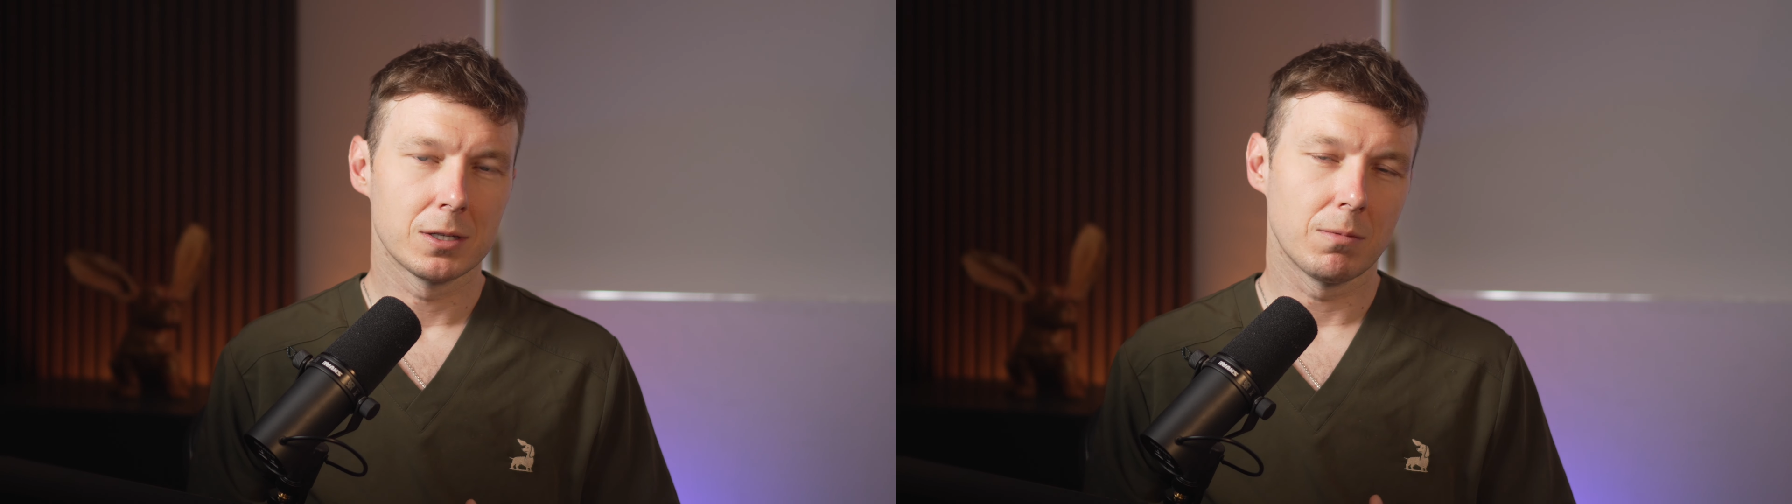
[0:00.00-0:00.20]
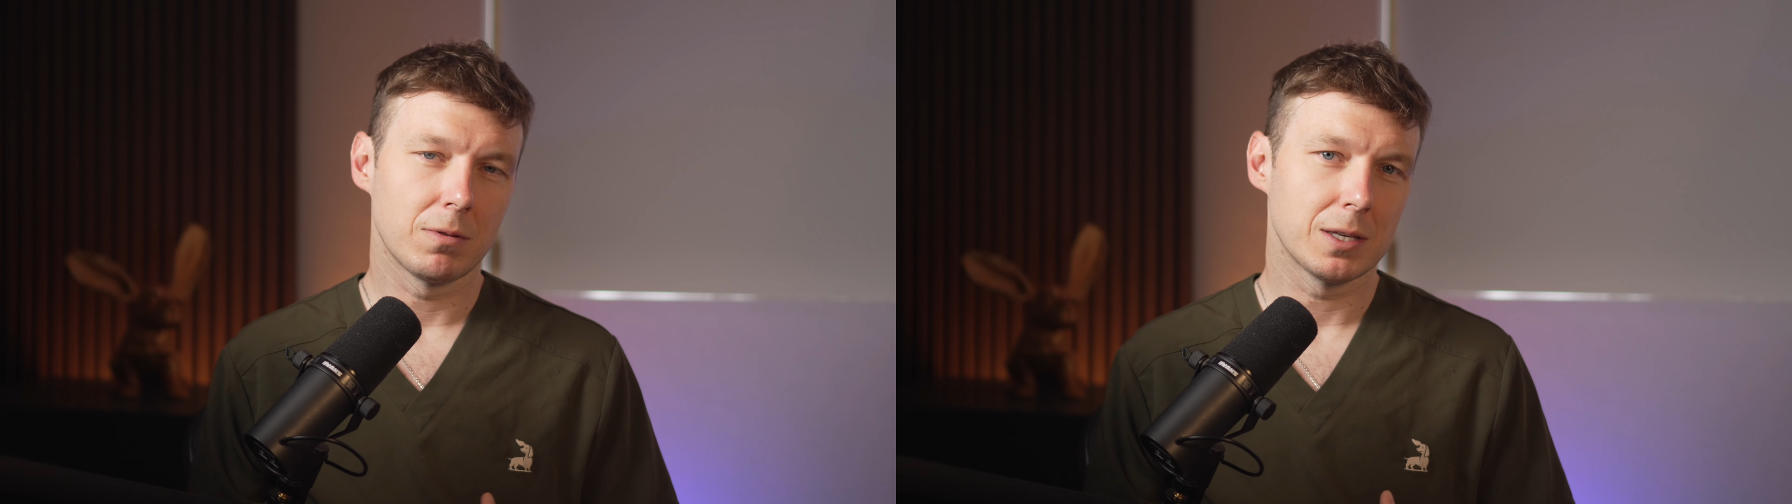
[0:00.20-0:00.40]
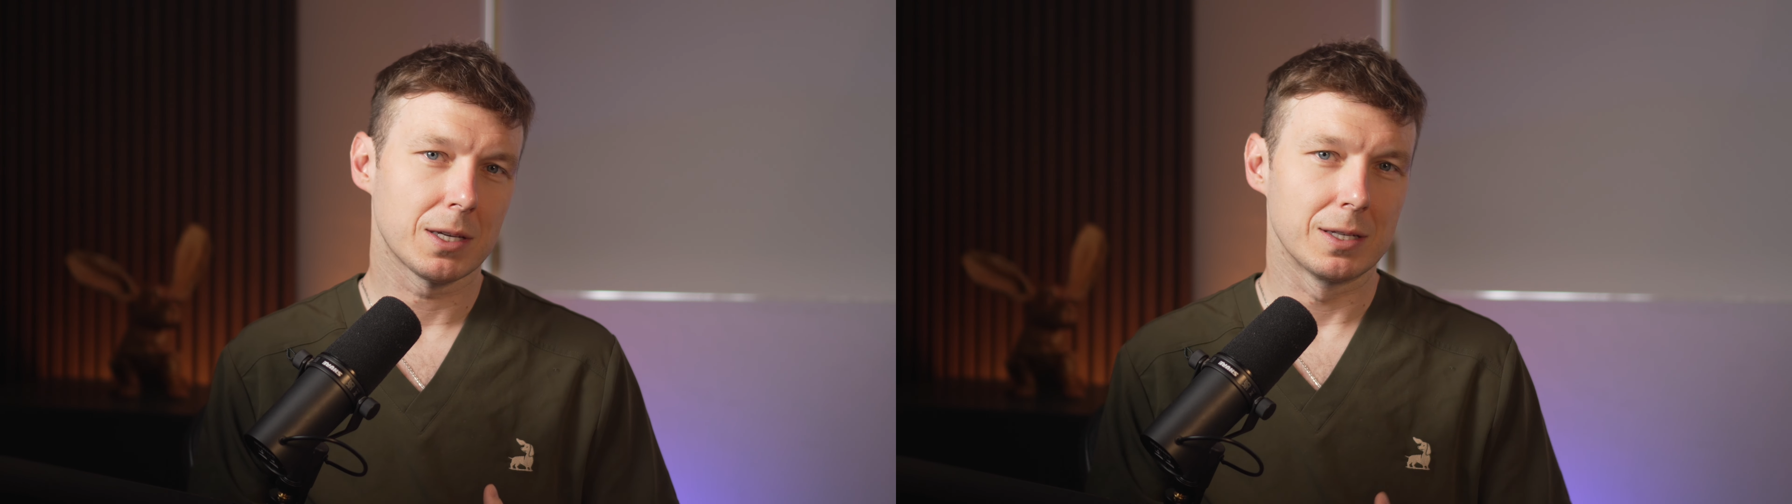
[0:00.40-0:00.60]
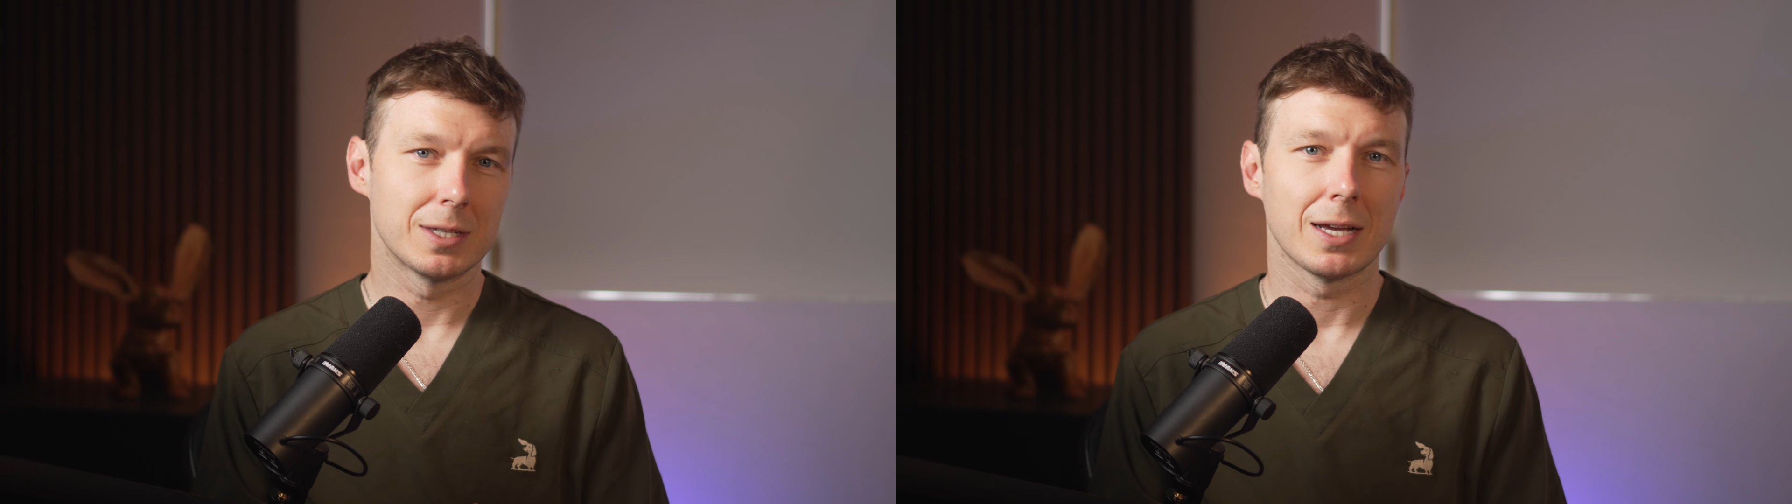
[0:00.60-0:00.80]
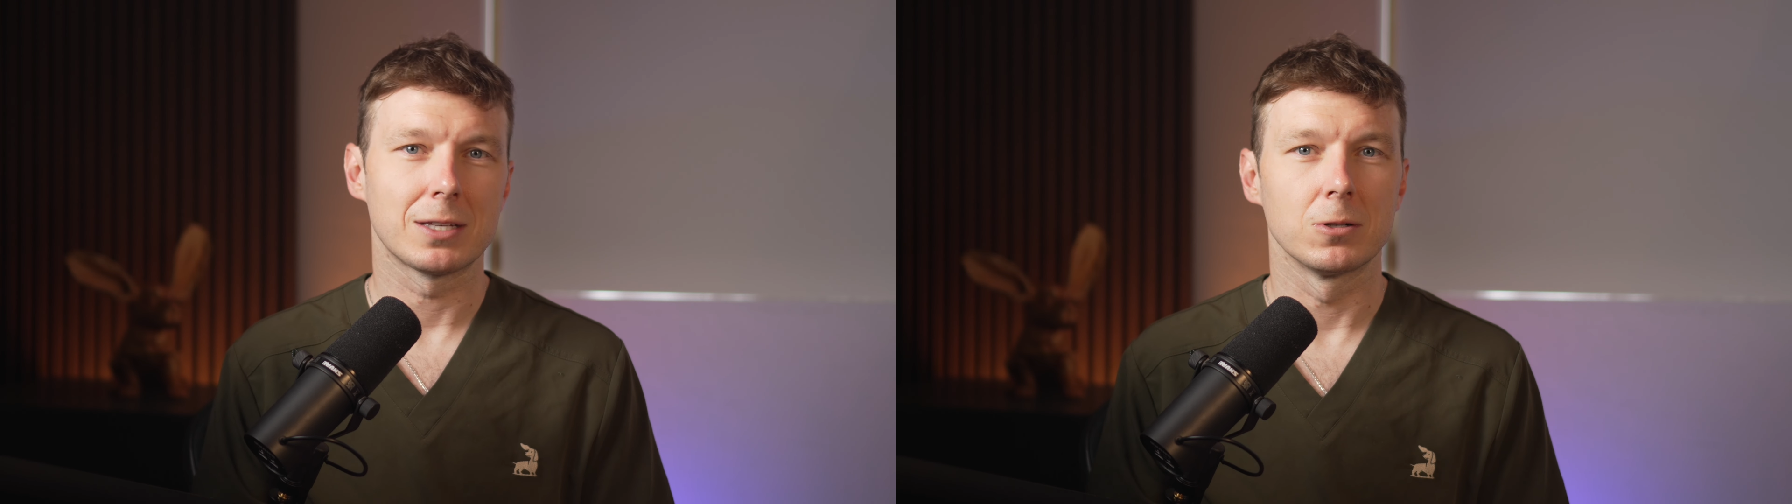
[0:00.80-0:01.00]
Some of this can
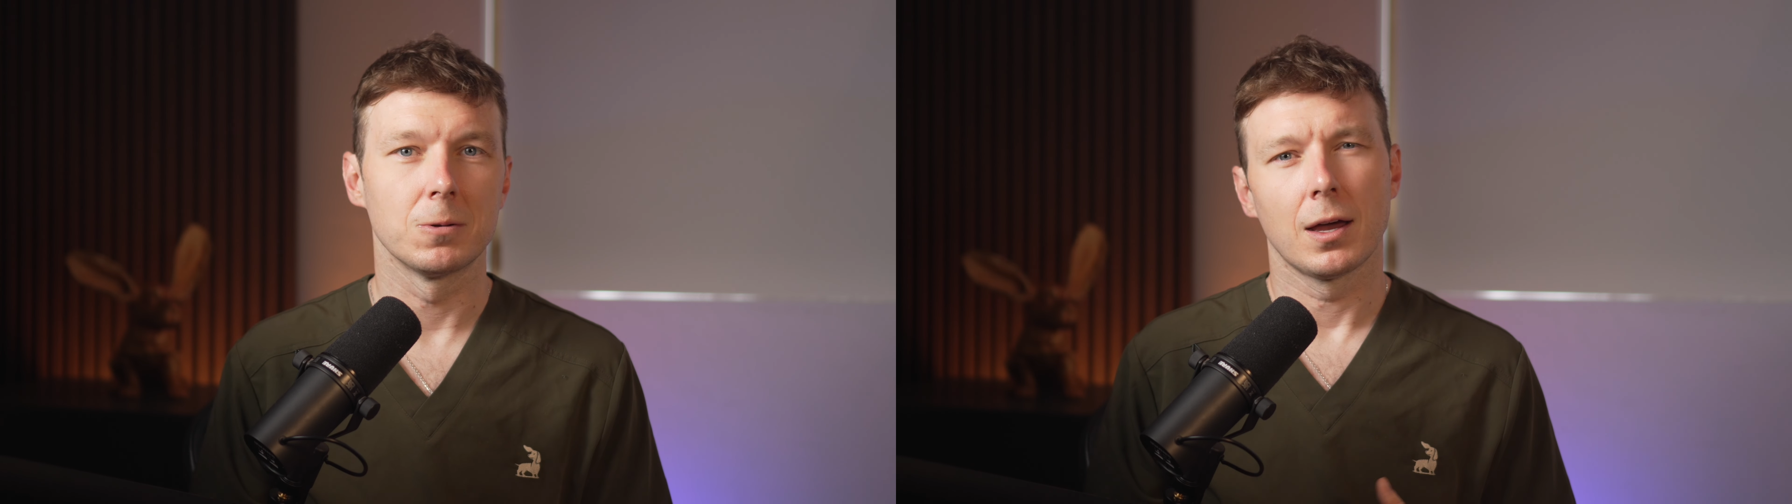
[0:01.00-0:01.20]
settle,